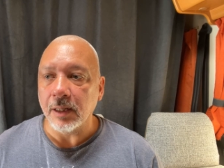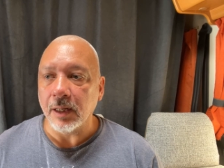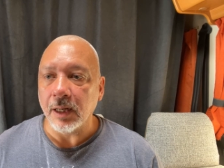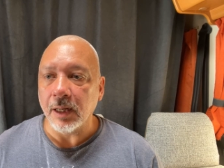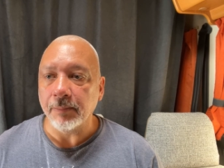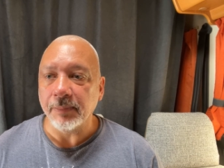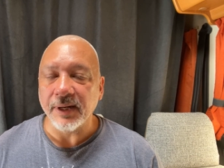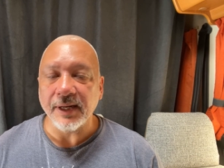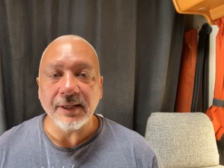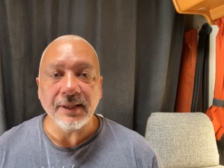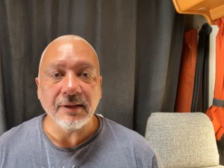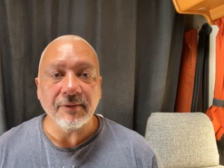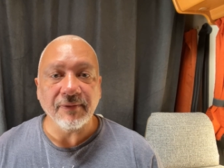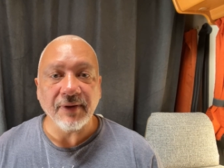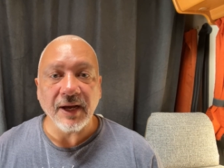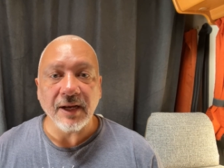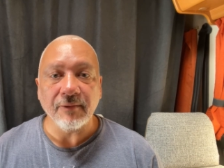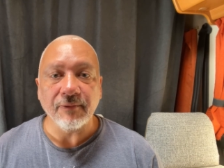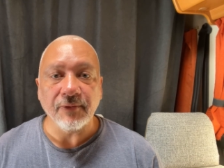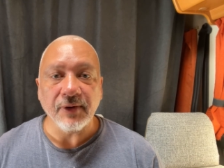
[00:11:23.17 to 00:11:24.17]
I'm getting the
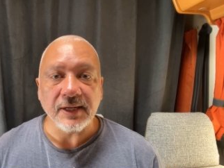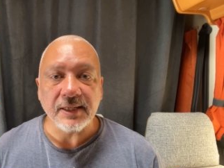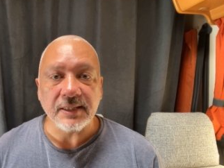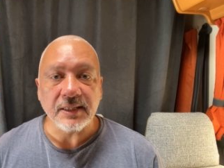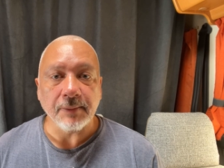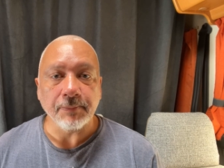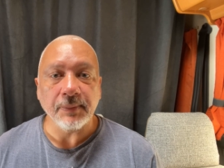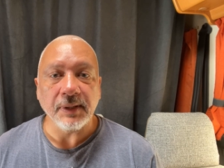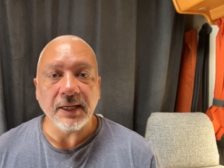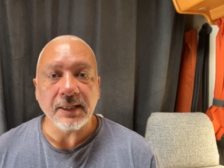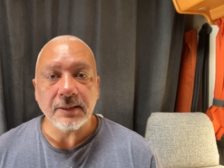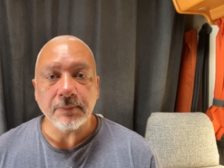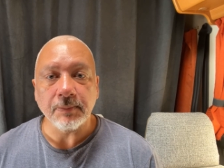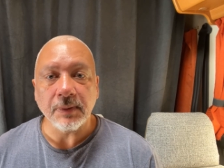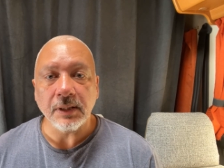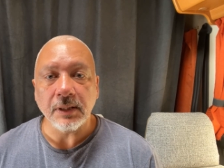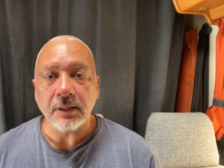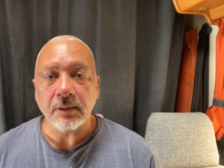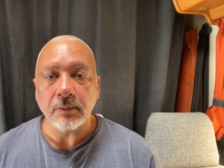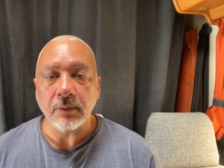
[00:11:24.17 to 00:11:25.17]
van fixed up next
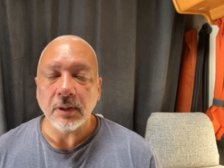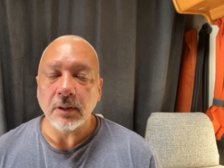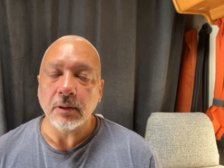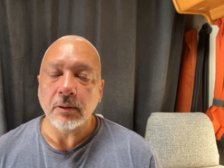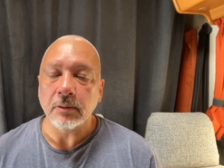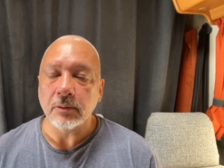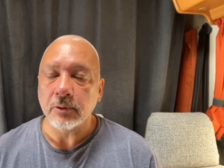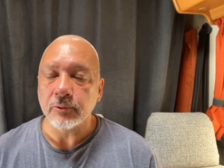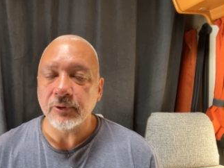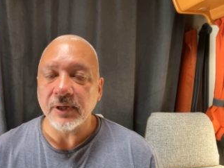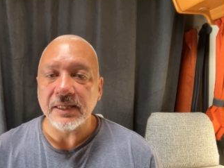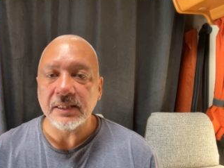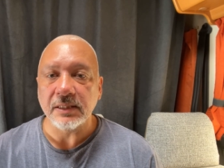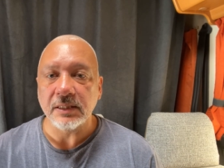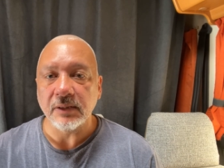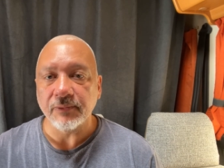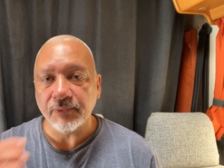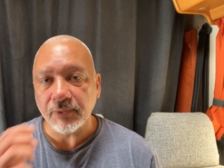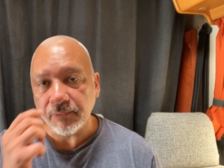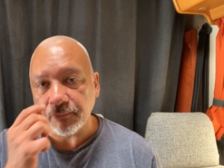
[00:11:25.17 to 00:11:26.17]
month, and I'll create a
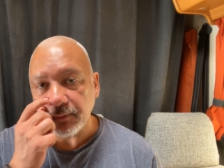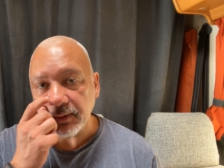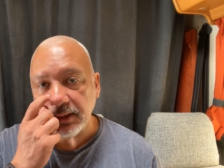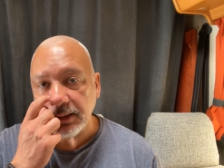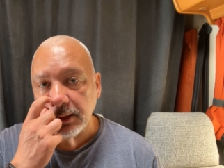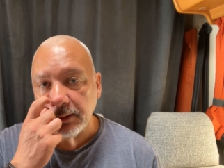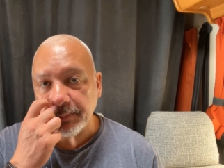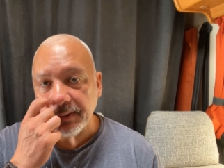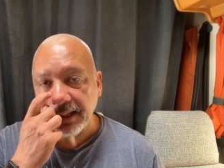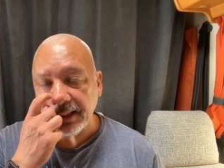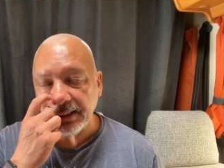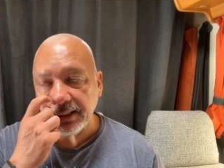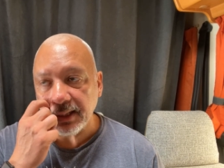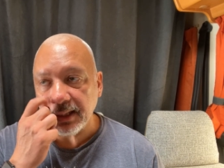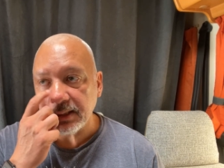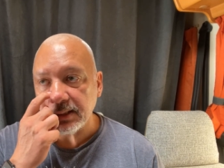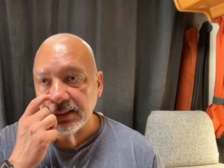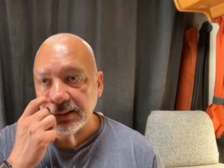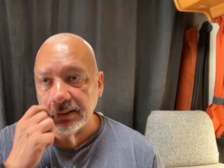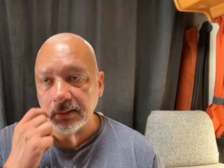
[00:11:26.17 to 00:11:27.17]
different video about
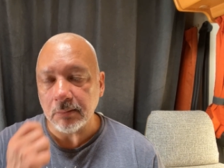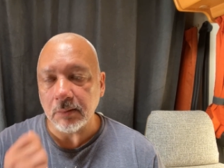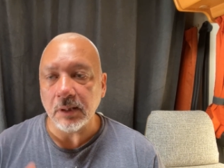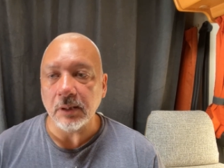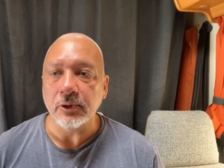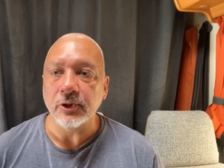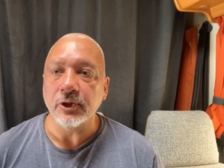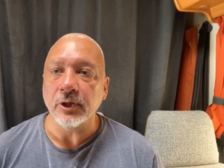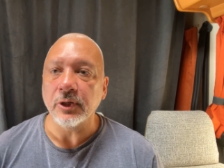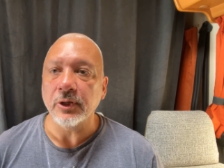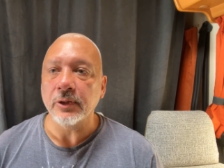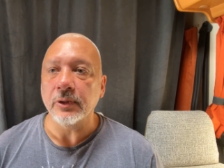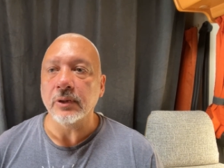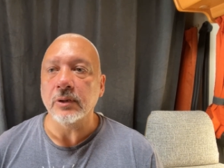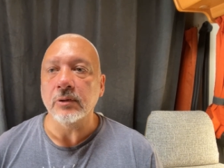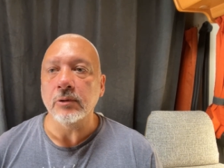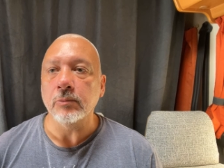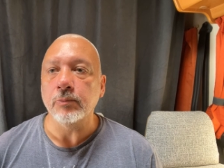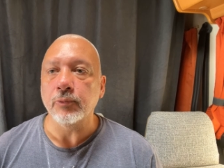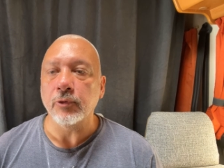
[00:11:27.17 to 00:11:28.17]
that and show you the
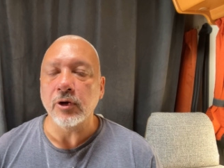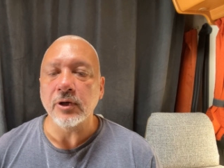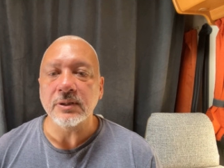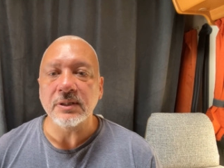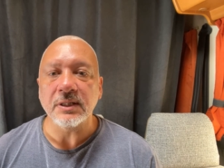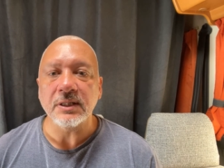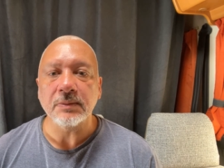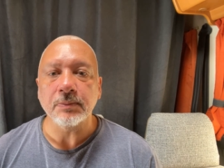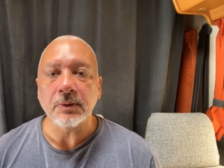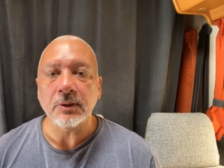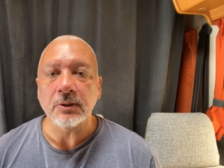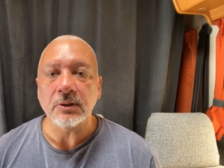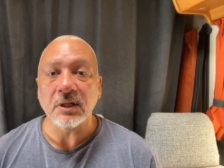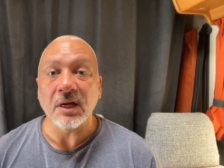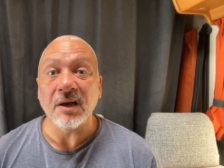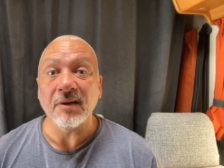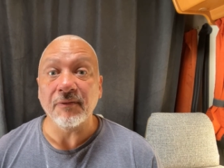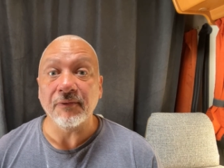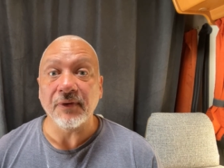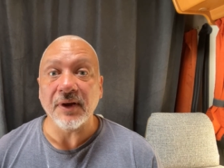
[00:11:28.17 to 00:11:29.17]
whole process, because
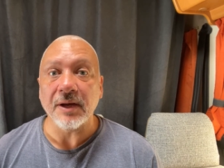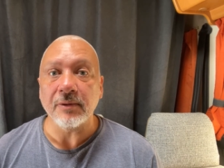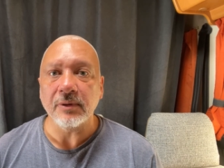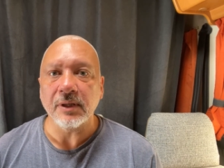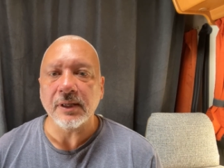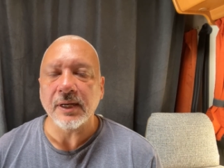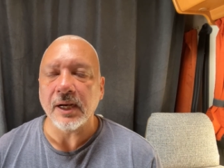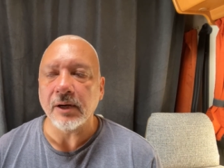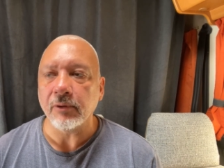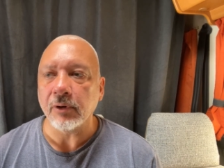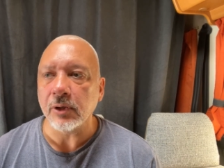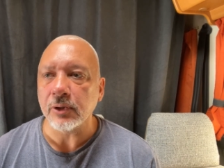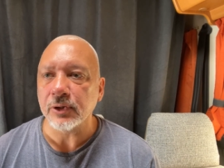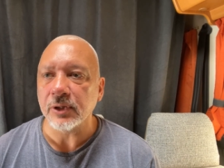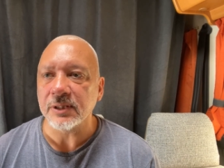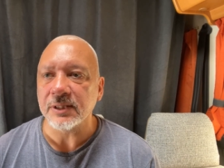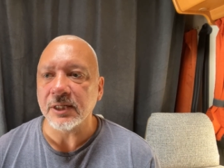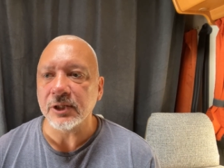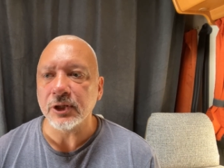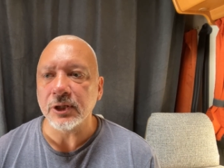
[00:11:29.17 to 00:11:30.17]
I have found a garage
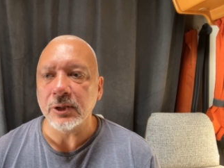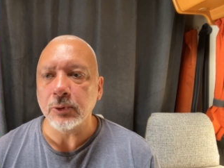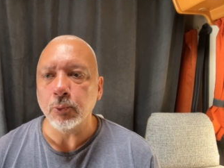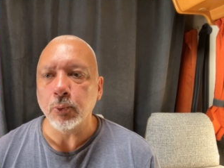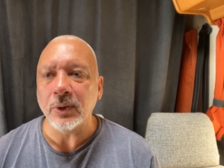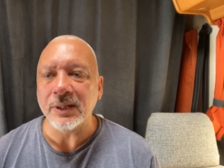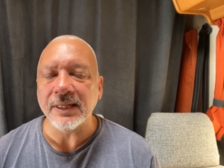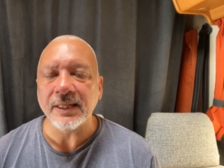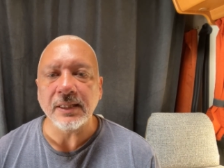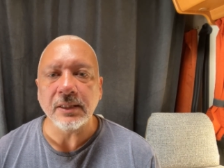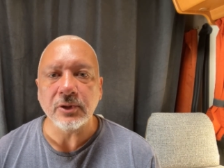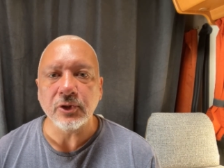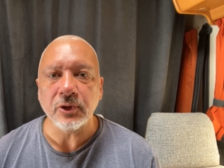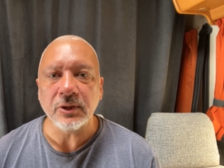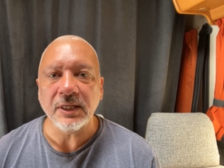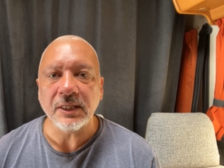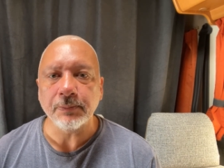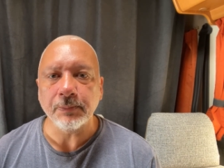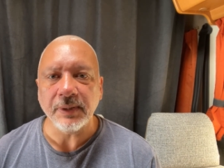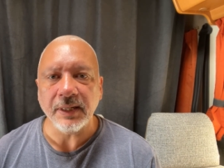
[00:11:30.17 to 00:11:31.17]
that's actually willing to
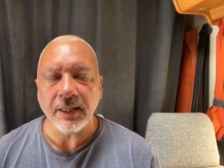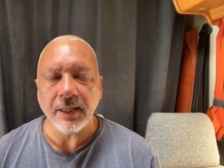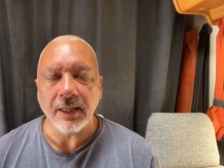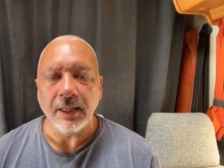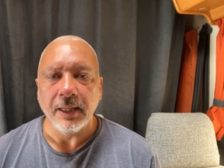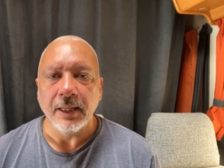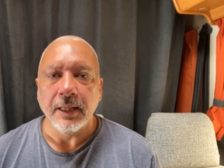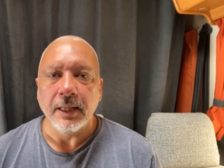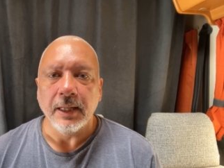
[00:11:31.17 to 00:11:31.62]
let me